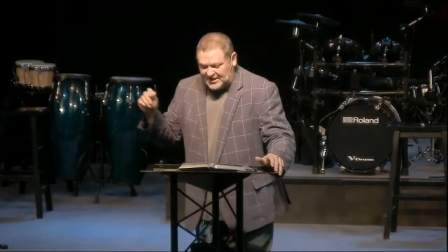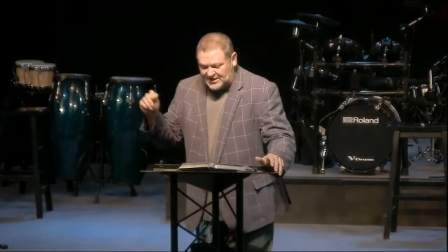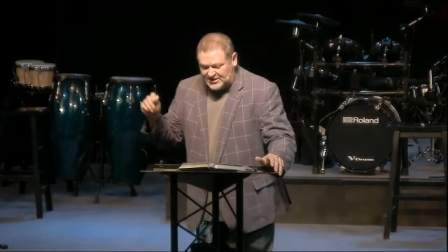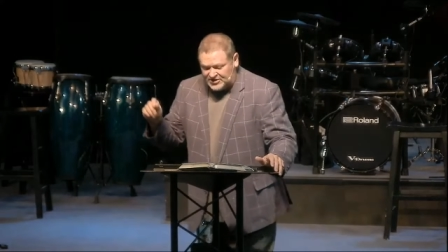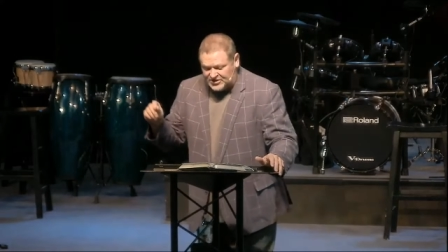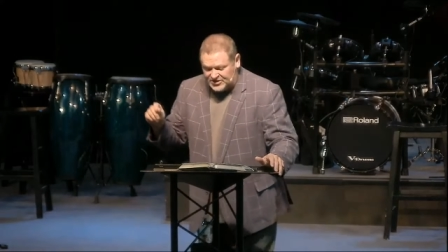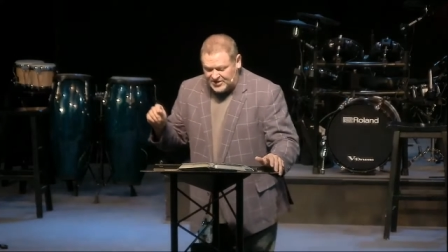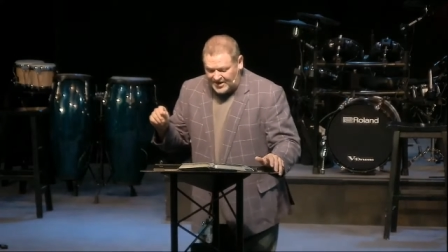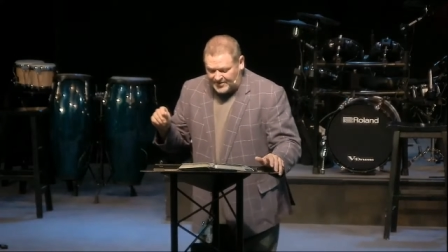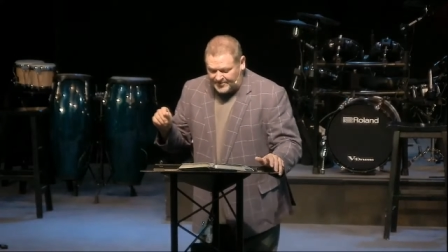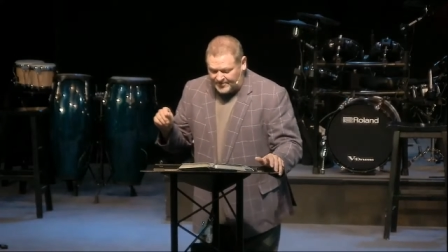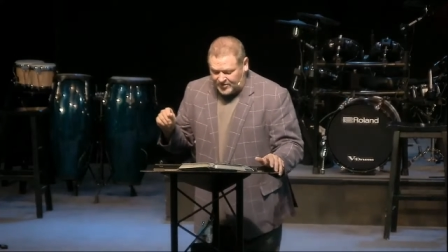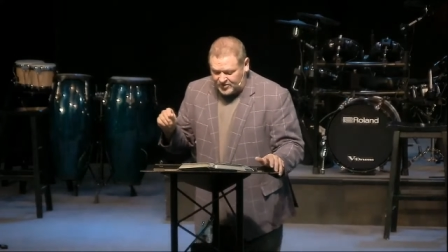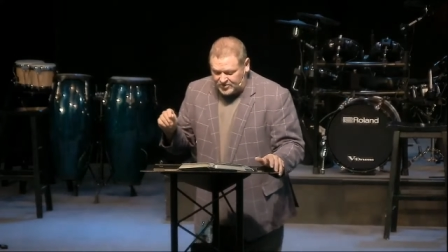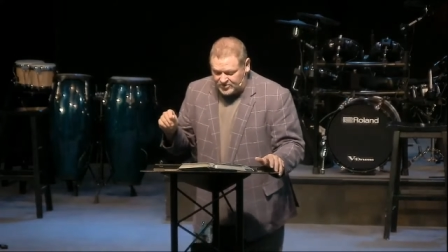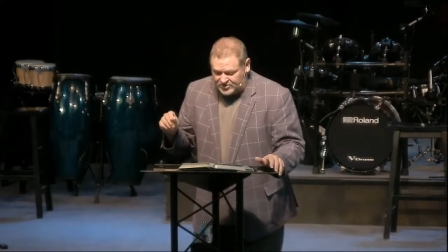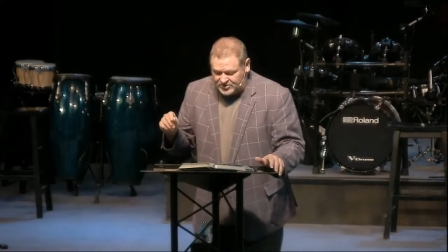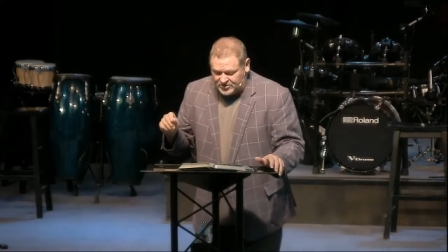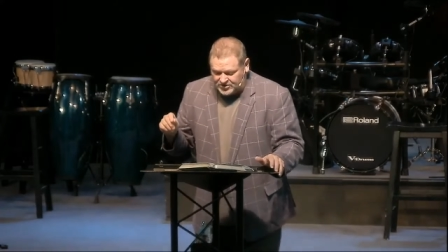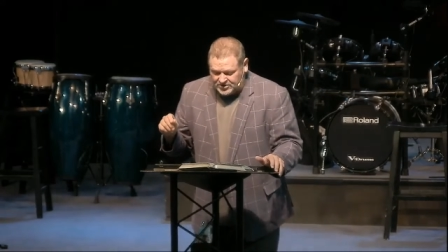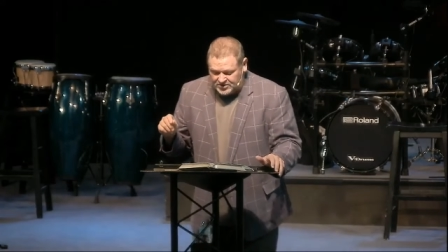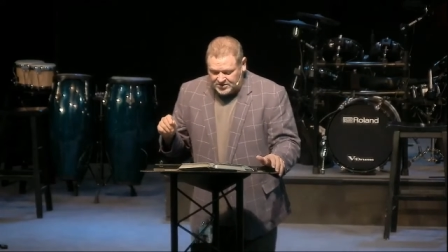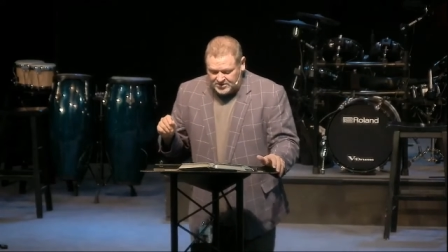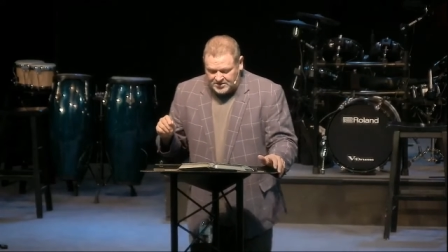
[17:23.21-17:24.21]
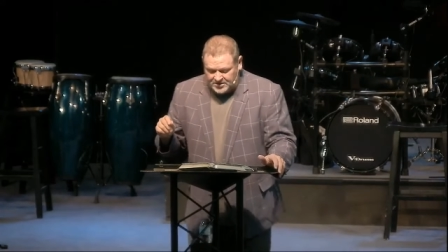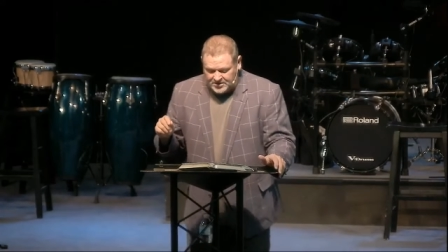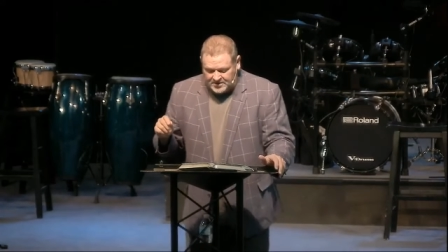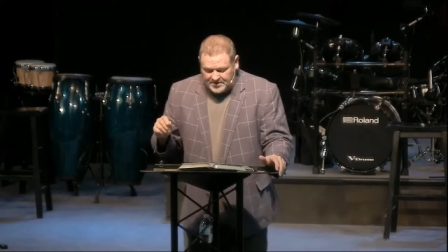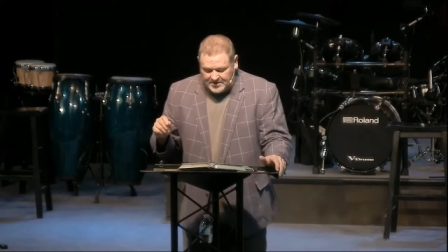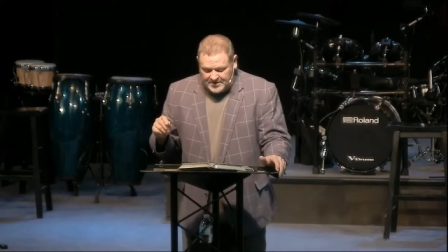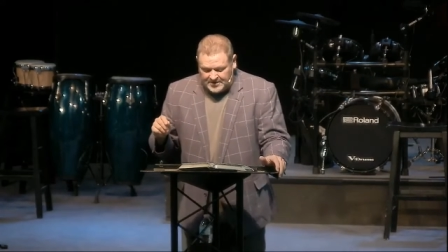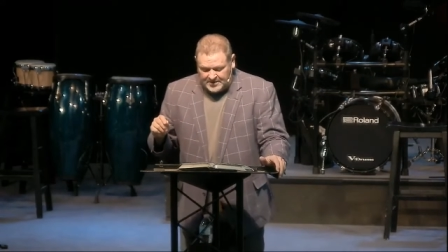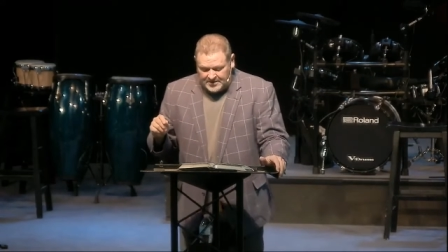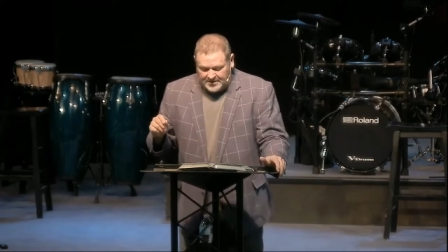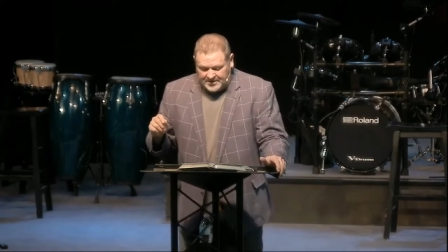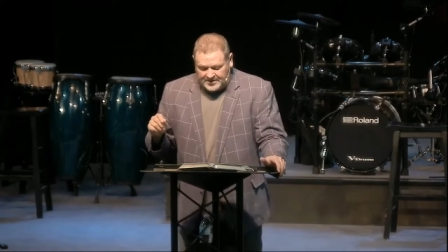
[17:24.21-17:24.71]
shepherds,
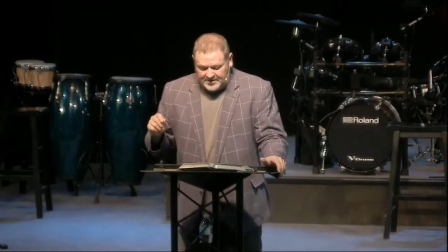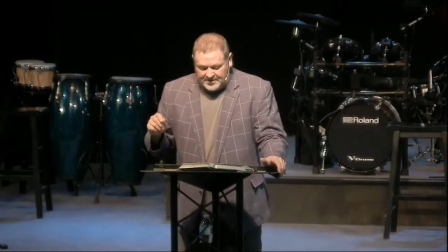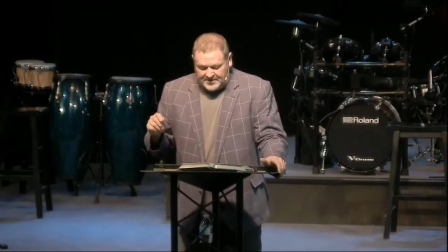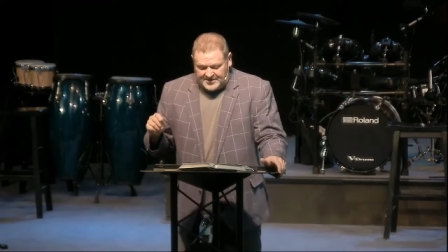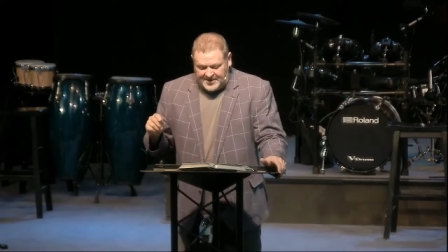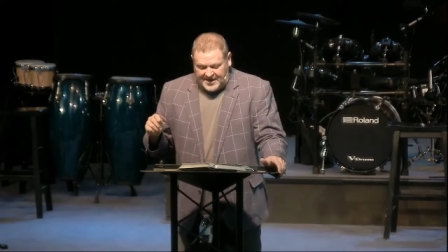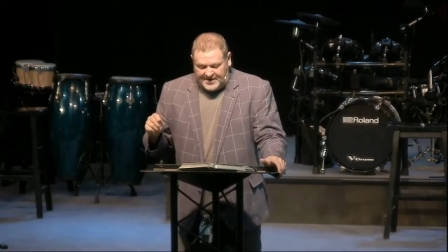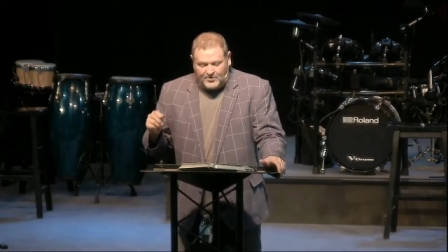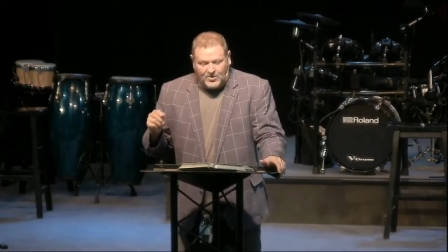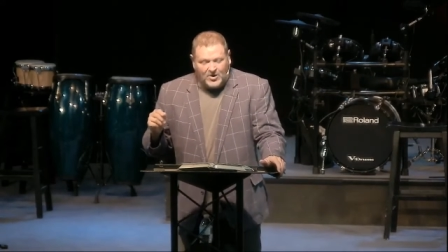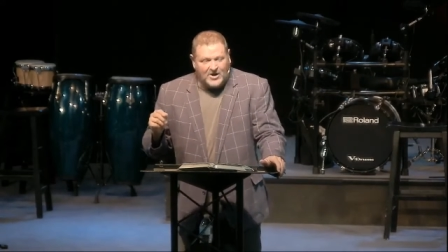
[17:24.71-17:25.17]
they were